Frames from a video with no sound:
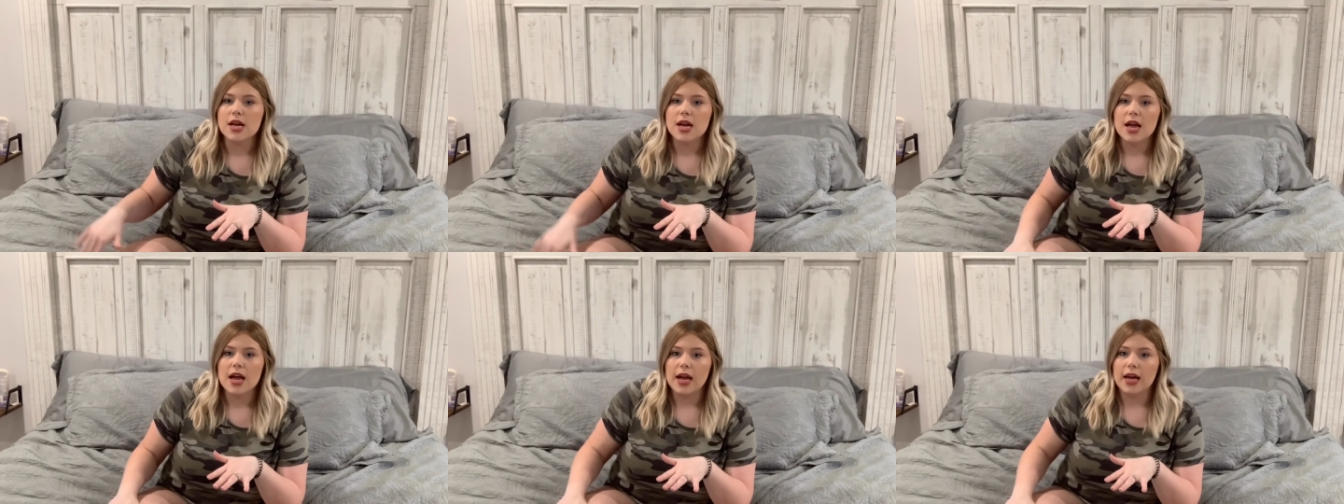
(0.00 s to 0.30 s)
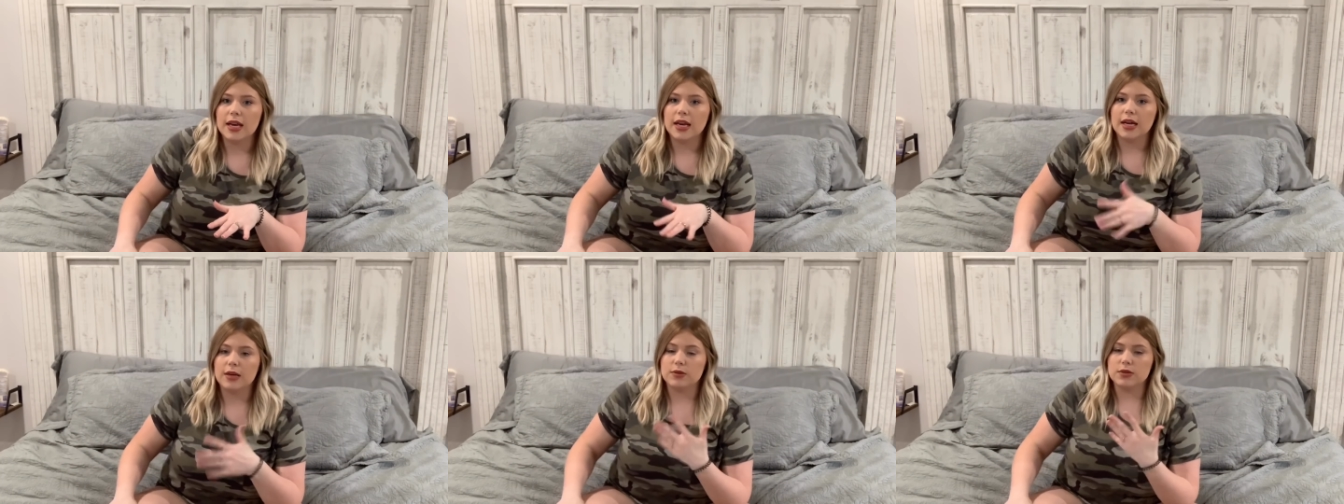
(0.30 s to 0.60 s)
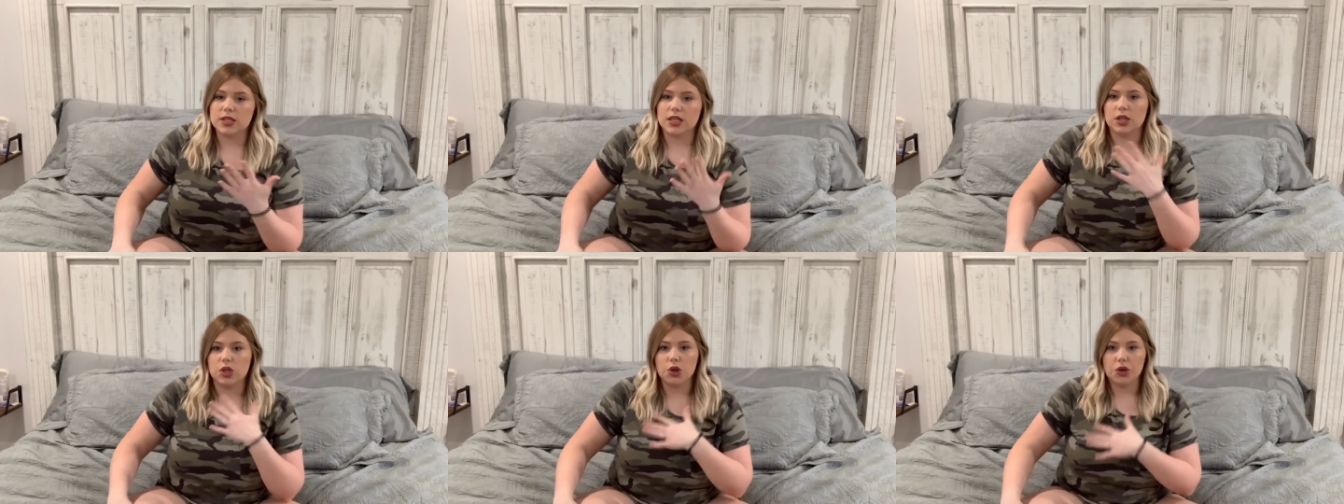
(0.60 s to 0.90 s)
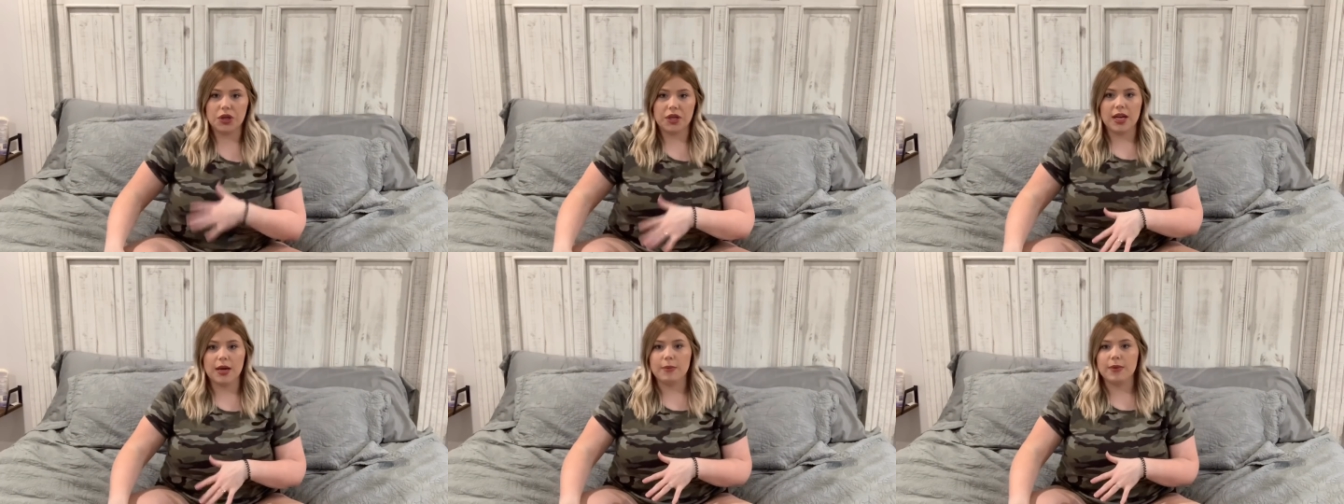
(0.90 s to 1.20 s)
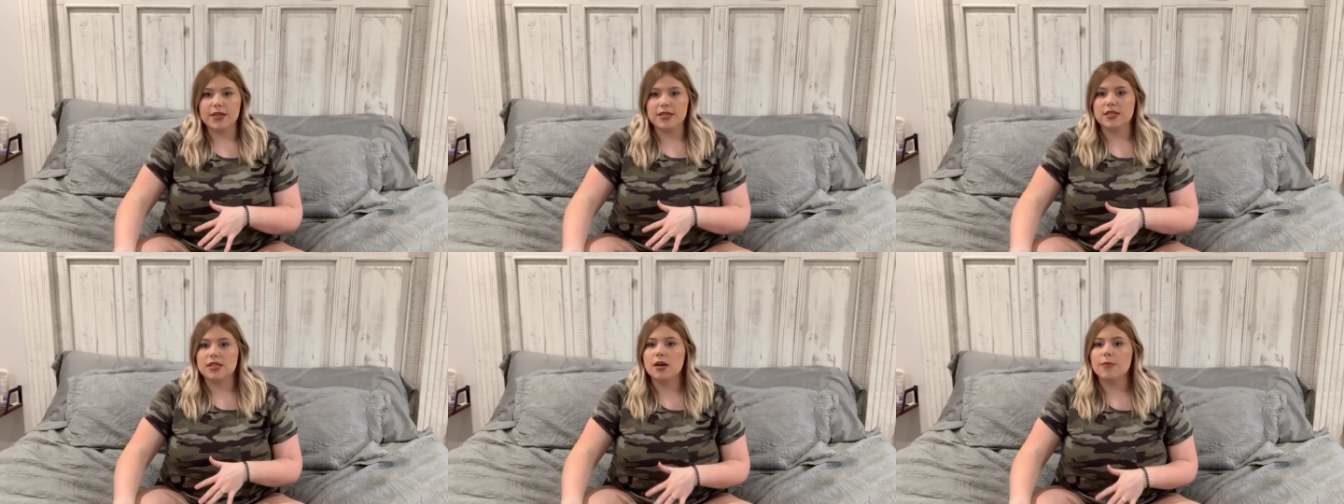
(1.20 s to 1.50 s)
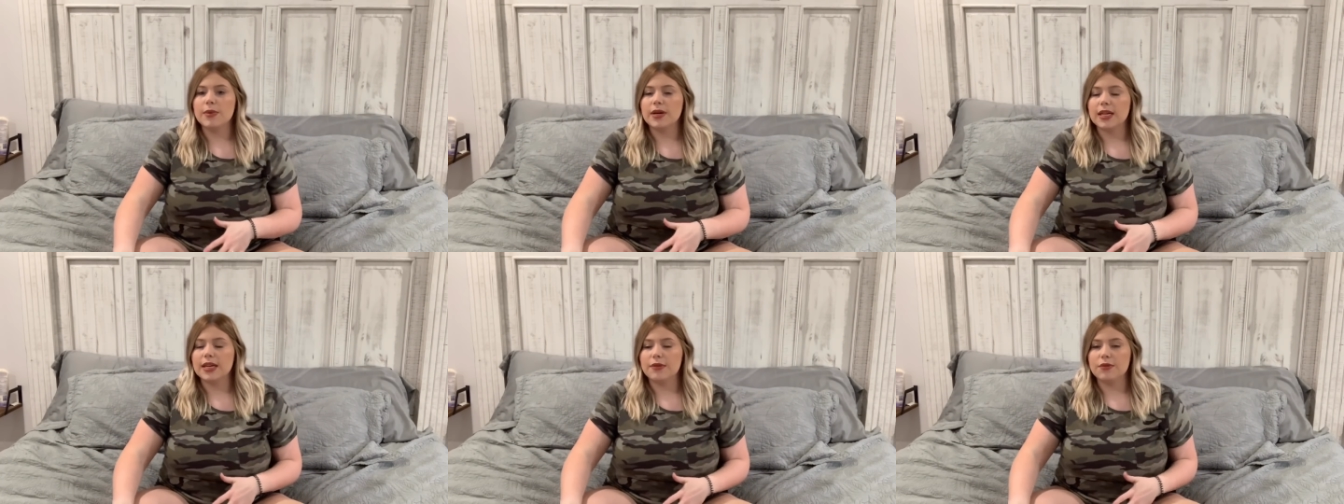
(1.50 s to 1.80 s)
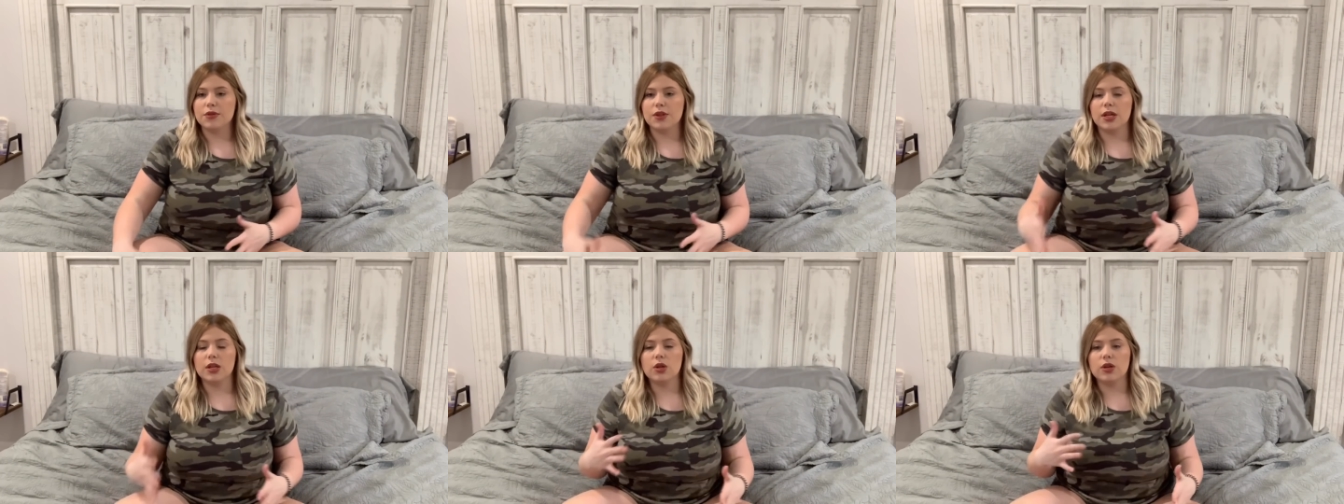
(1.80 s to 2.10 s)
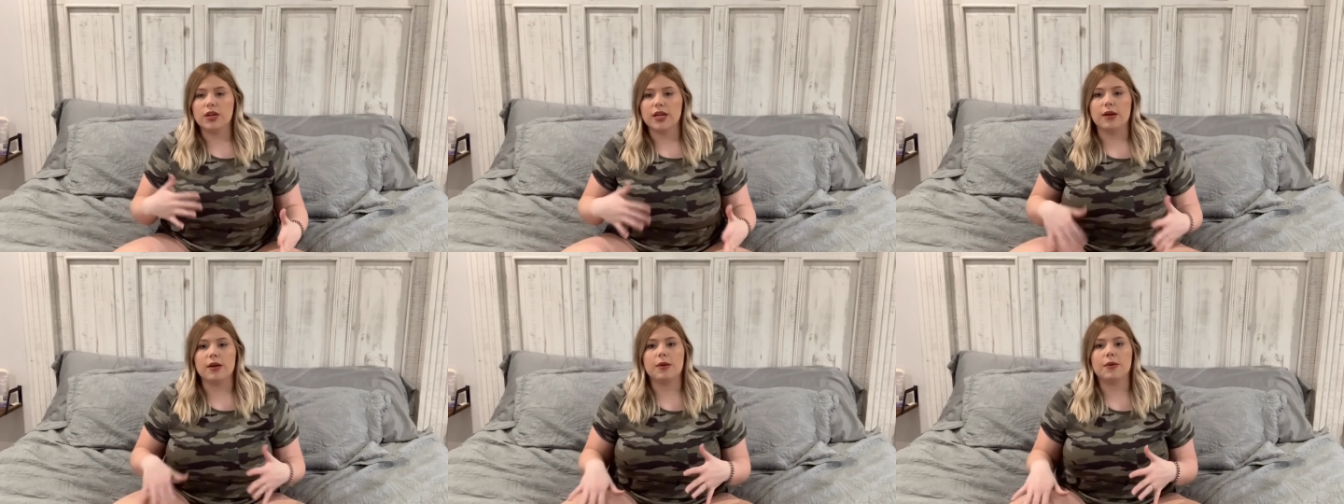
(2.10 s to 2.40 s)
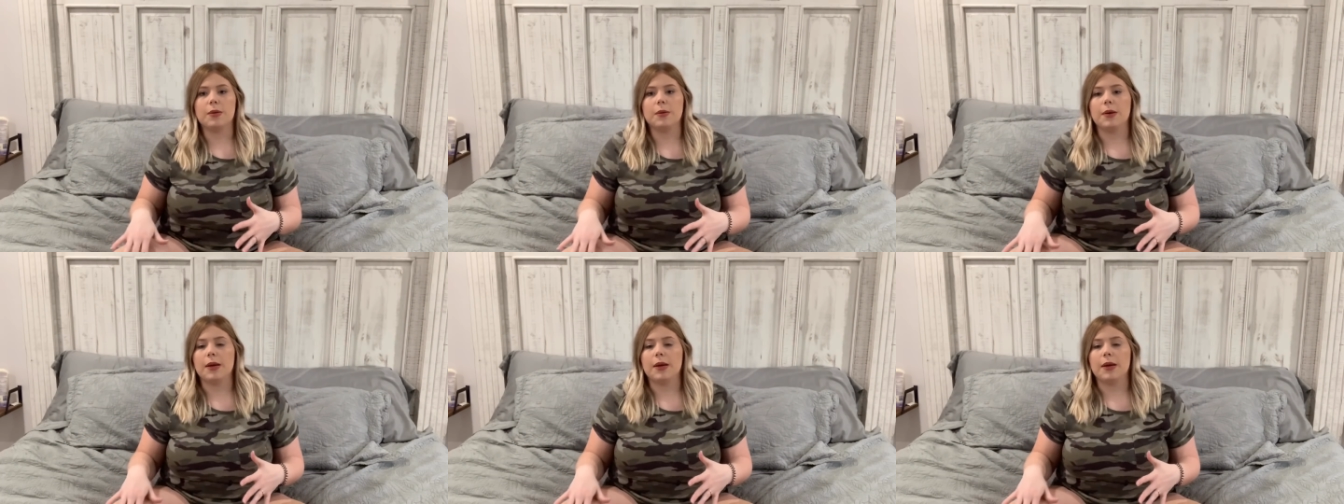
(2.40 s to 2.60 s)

and I was like looking at my stomach and everything looking at my,